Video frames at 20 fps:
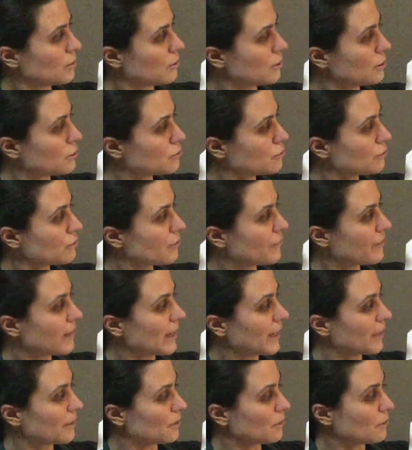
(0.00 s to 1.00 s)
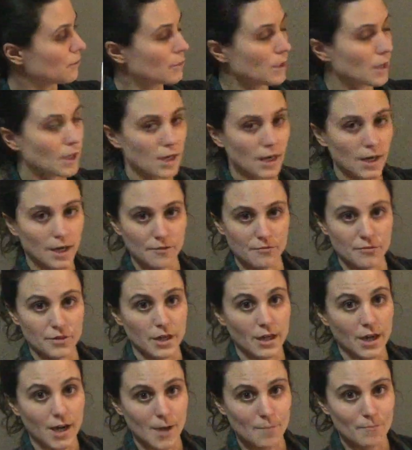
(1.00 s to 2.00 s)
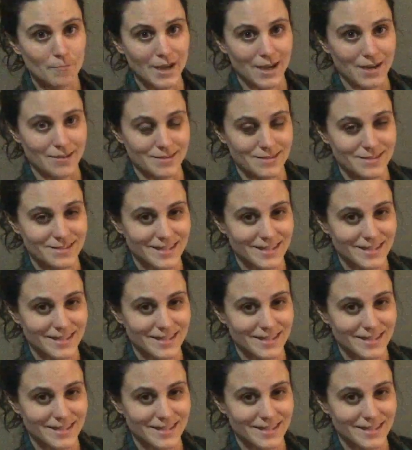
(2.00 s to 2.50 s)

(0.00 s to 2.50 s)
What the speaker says: the truth value of the compound